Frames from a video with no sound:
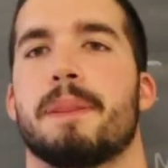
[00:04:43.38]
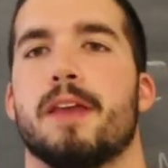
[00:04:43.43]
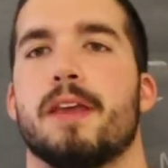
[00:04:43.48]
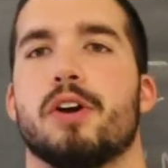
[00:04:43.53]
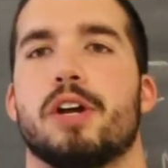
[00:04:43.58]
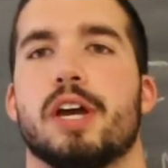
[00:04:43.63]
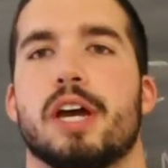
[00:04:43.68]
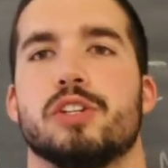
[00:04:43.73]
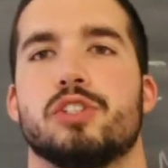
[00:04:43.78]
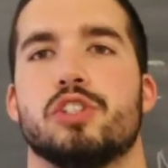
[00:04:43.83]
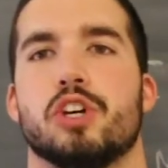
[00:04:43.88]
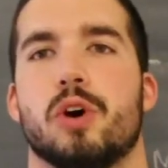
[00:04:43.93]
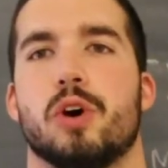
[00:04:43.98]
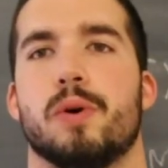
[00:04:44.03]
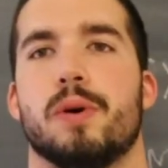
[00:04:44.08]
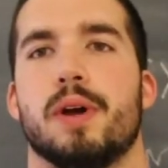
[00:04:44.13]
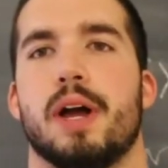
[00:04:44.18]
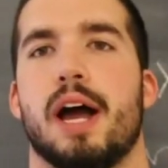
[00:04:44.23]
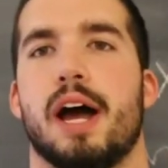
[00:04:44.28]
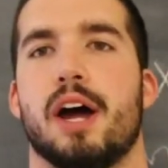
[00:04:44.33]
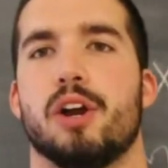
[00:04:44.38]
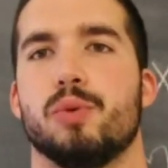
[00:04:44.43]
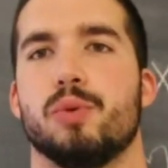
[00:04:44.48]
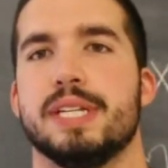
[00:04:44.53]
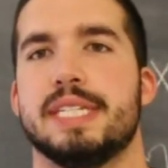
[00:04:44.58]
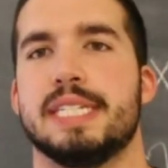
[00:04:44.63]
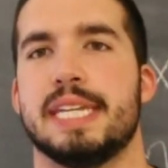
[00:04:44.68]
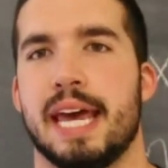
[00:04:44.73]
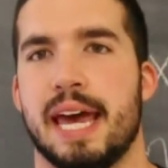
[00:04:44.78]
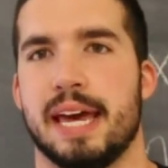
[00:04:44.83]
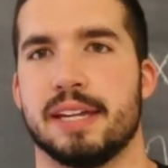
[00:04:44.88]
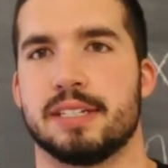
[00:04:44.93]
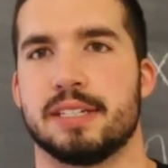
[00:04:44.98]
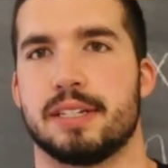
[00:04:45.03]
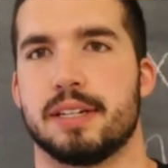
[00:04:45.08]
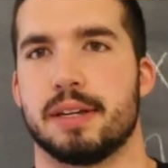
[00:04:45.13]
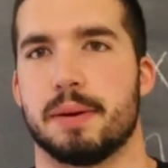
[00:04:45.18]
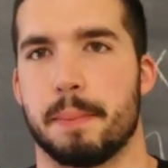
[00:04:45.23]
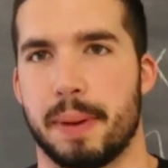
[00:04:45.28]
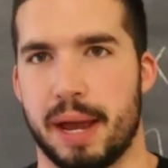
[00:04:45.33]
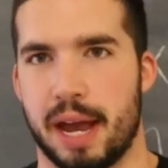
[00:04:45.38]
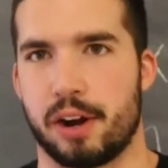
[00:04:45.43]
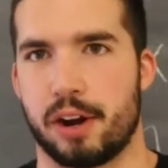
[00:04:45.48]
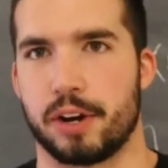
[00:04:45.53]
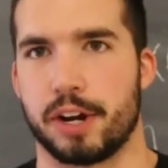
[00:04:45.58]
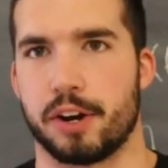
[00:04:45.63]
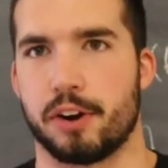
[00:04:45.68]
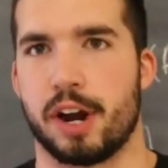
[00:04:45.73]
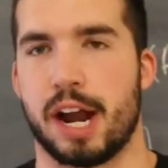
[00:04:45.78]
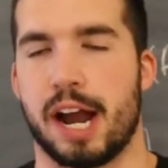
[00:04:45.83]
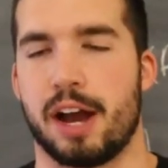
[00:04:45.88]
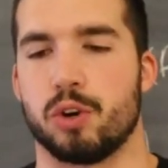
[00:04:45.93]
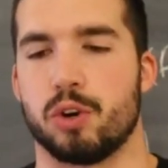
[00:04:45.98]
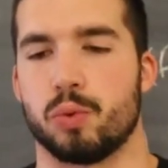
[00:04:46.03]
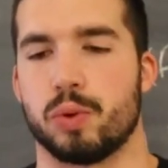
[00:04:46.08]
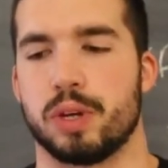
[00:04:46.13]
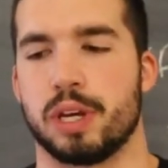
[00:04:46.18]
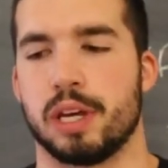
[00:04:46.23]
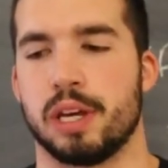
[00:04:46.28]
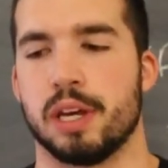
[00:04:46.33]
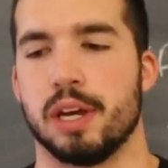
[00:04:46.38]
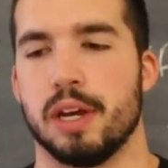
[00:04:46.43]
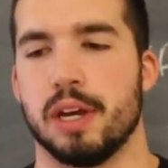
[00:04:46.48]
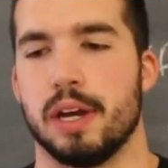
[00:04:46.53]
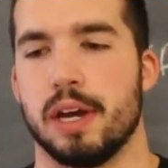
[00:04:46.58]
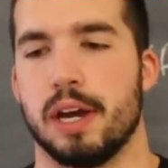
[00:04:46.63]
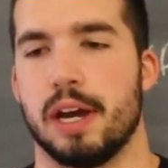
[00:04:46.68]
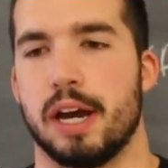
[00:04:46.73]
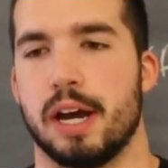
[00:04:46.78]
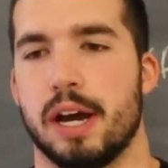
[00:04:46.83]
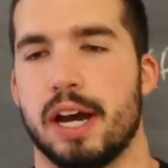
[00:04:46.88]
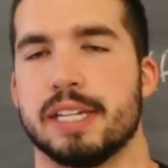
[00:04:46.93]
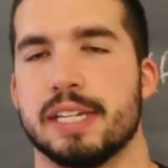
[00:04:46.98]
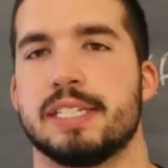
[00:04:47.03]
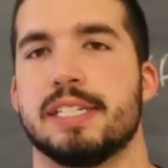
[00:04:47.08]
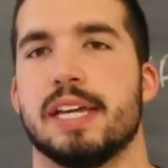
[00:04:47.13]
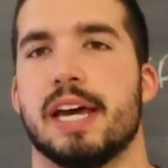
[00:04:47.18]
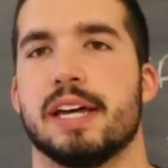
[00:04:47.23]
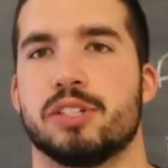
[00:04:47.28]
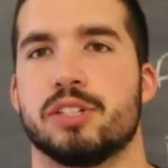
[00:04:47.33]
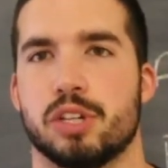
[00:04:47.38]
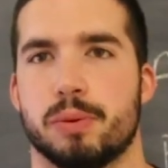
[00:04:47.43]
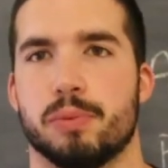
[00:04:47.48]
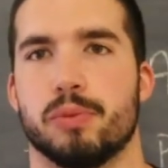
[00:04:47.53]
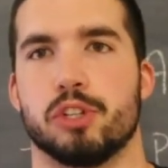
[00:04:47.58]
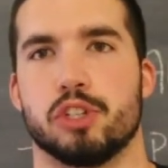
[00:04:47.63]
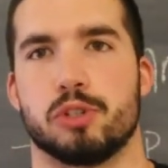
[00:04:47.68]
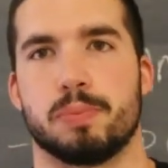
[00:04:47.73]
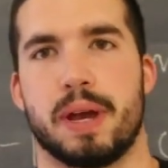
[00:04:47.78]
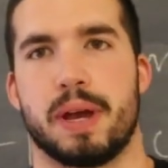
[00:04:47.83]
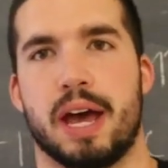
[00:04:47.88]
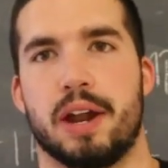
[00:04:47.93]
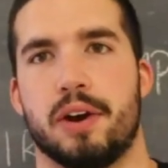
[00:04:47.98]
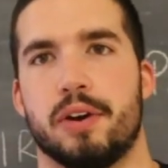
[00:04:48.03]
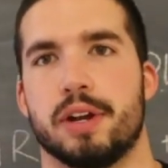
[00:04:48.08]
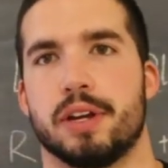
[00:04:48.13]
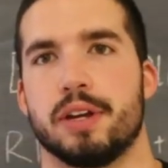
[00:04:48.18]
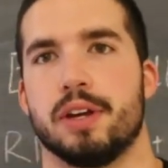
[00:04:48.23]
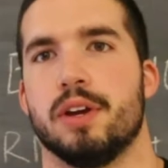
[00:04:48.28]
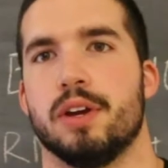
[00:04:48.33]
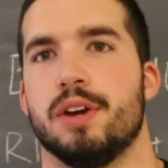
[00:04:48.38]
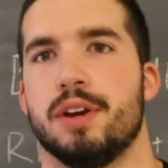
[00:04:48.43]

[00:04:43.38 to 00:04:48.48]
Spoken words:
Okay, so how do we test battery or how do we assess someone's battery?